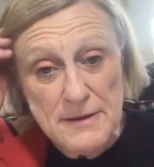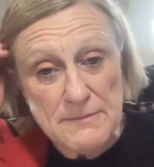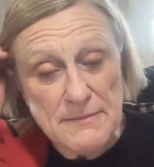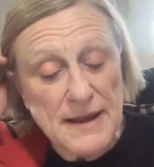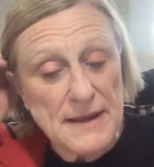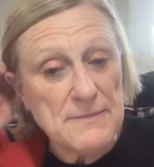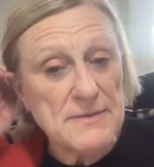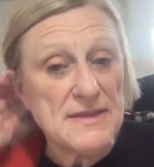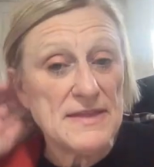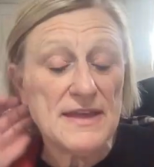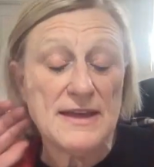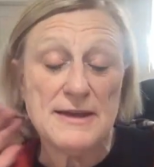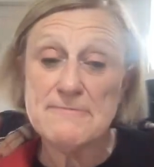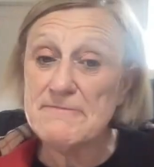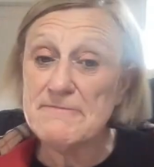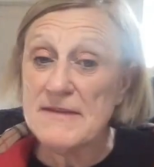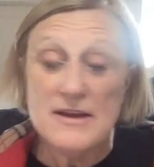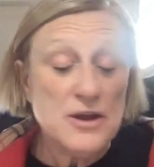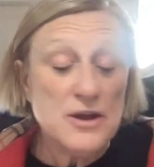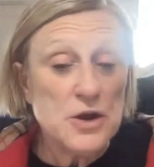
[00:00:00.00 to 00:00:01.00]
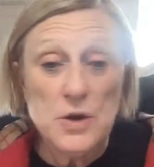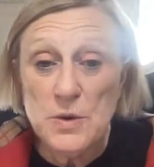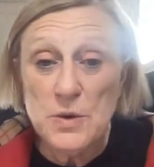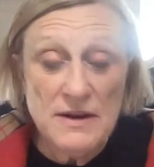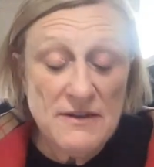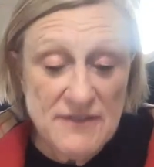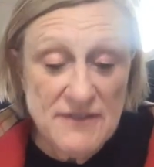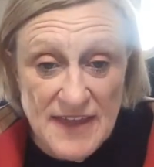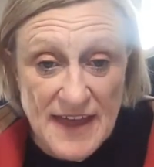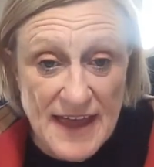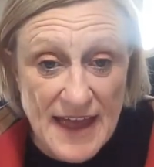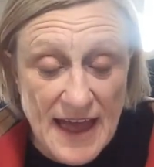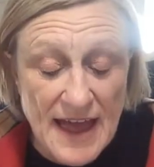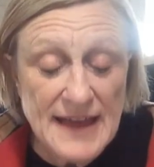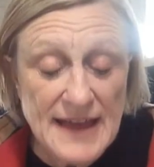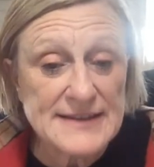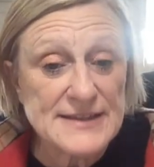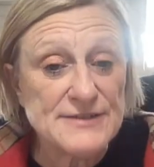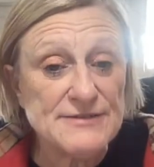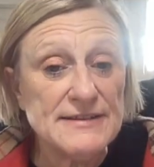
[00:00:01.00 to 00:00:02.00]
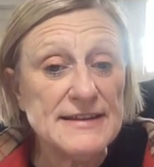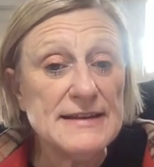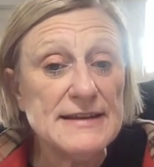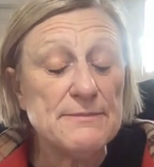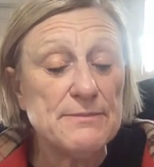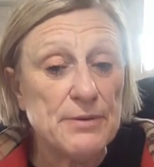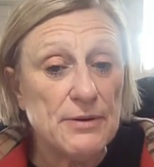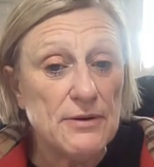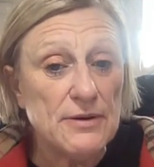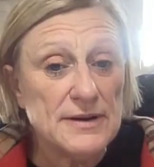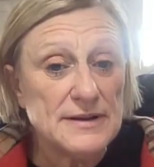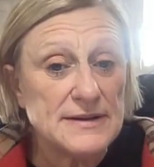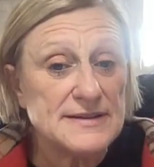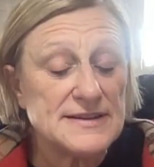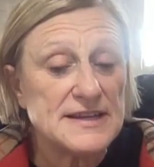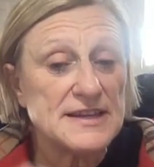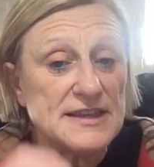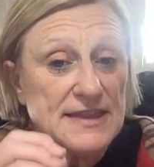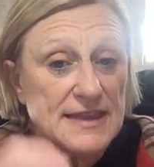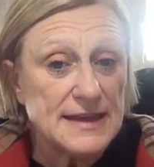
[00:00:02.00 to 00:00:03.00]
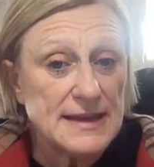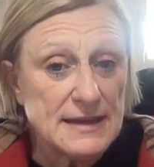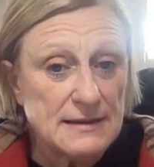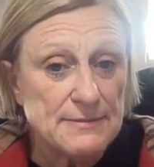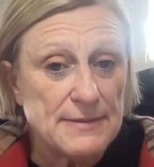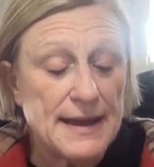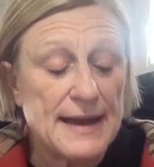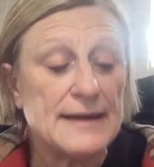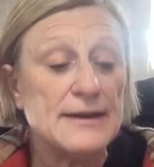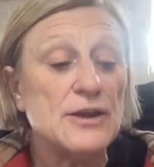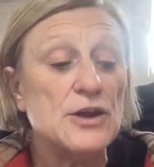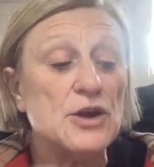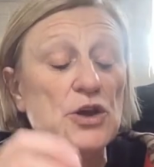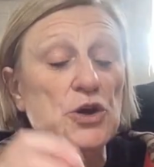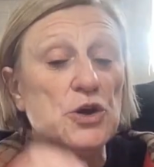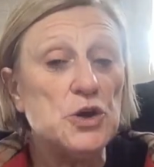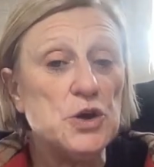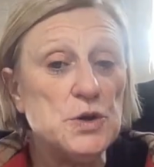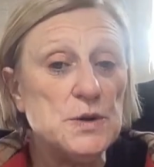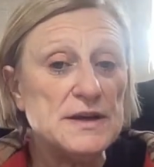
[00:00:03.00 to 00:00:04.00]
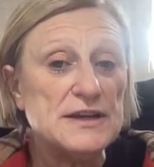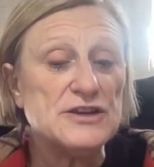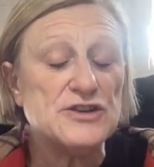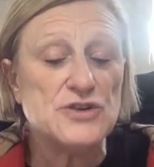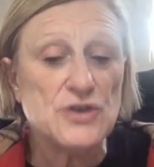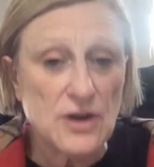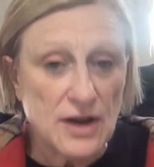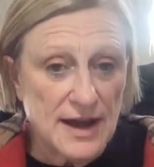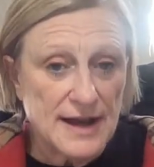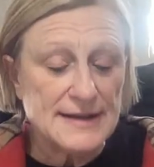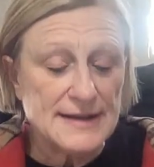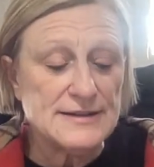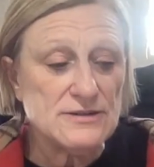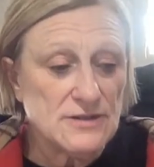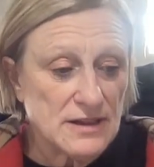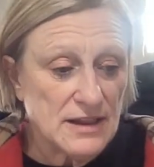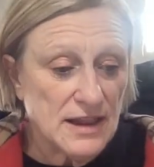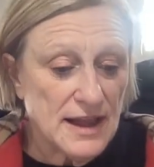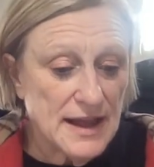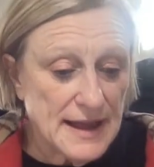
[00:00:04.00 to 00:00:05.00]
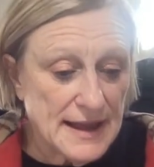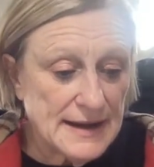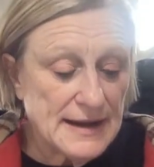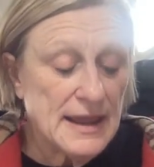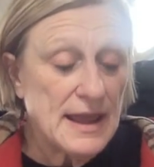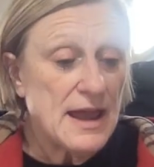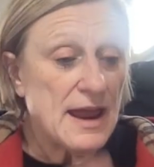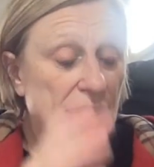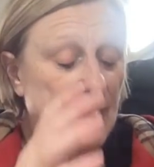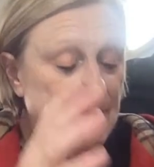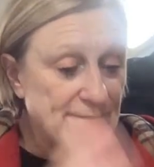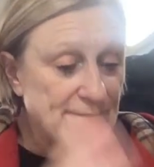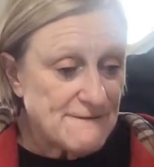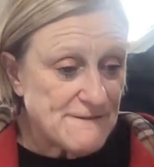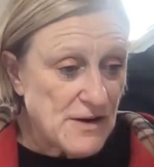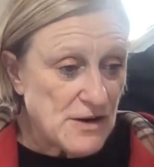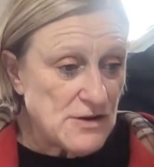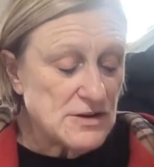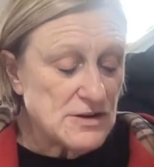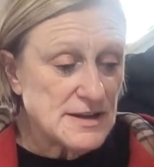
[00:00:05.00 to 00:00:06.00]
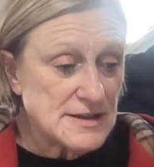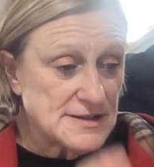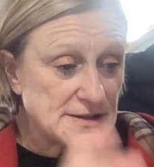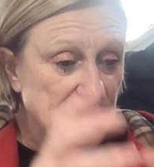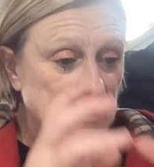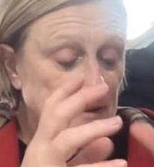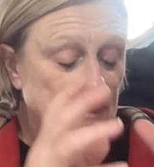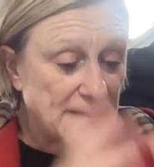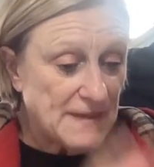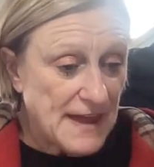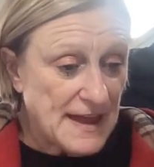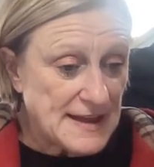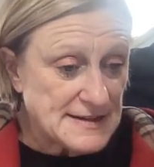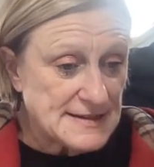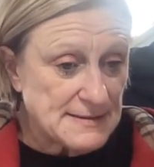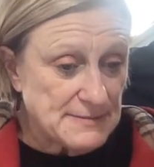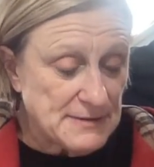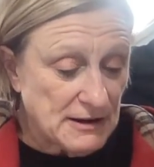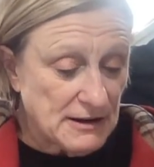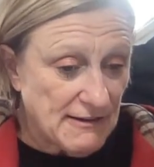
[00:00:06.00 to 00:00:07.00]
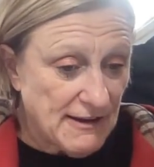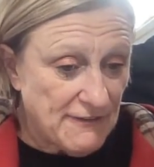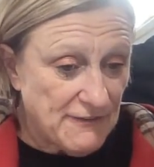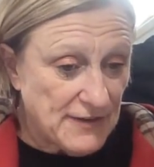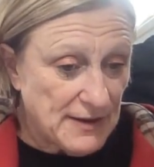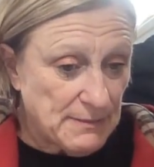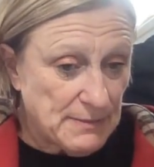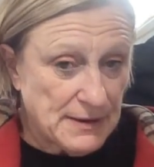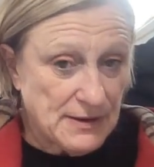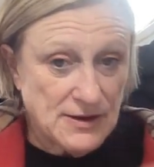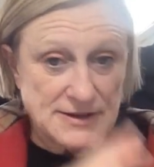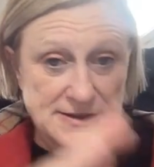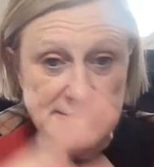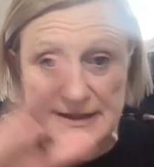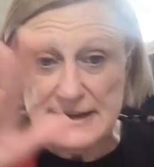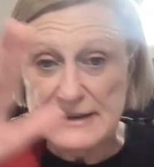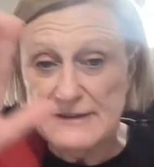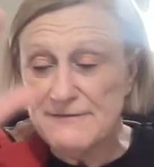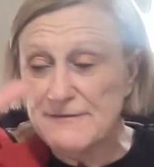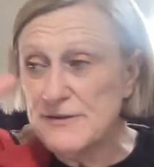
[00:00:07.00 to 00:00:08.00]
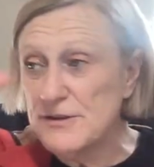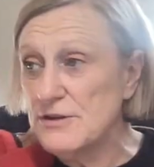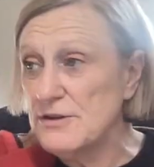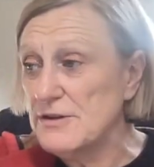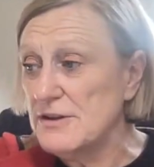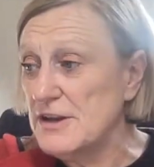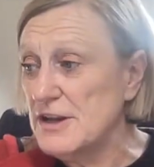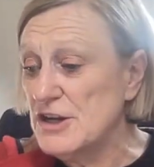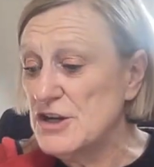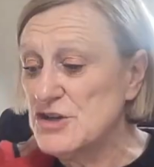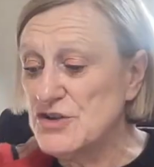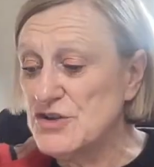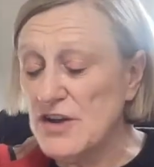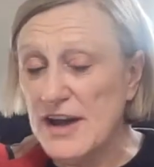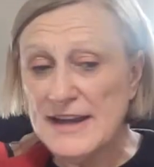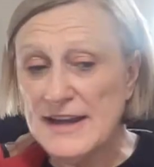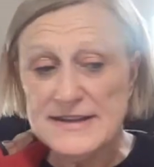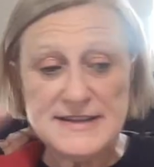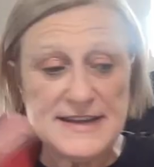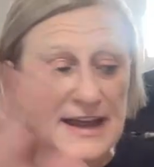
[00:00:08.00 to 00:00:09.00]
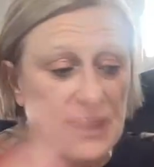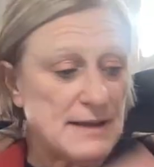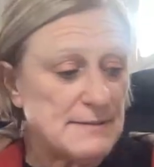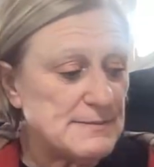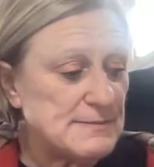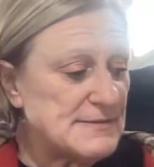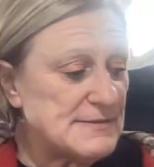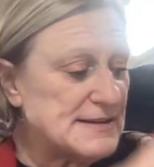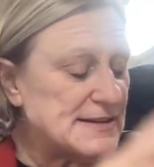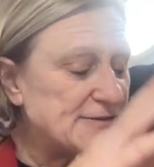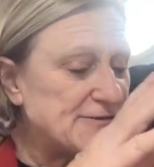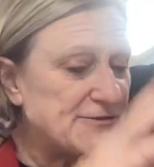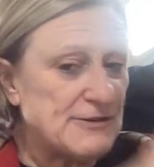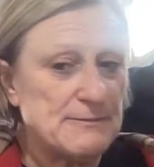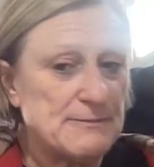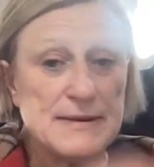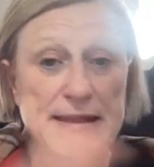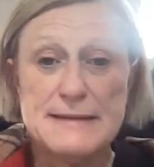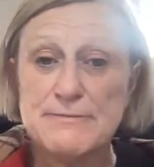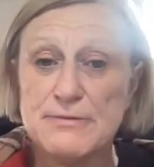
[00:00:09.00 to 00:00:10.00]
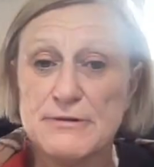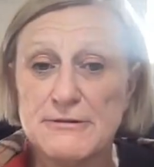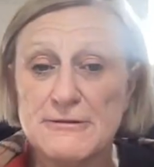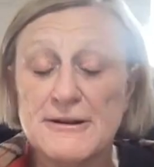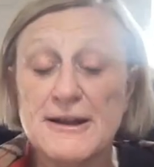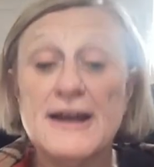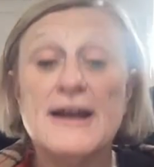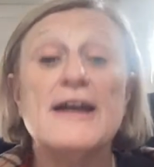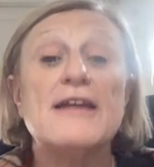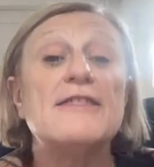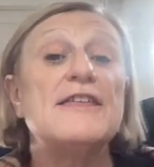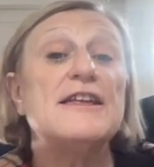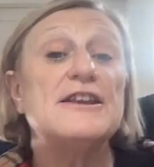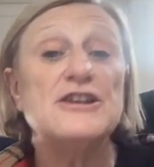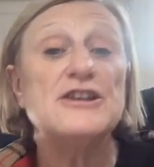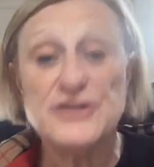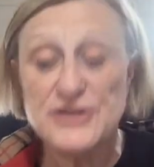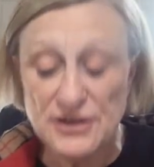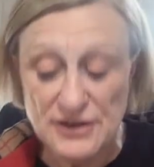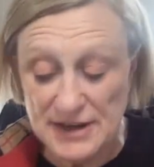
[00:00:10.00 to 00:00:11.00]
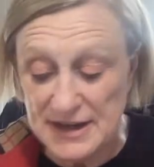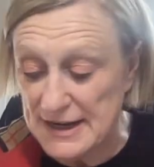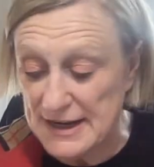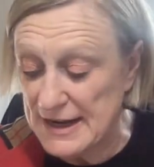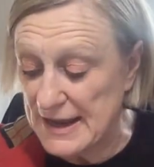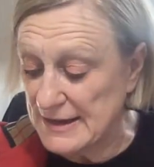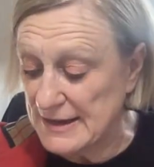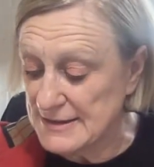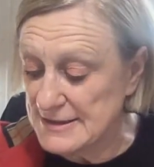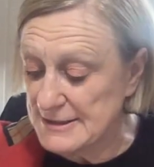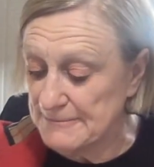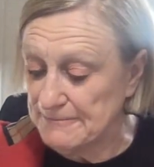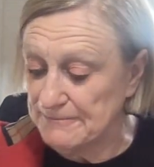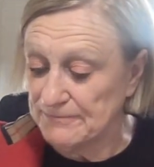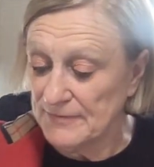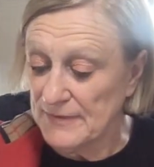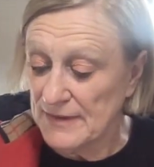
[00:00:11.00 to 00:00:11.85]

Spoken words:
Maybe they're whoever they are. It's really important to think about who is your ideal client and focus on that demographic because if you're trying to help different people, then you don't connect.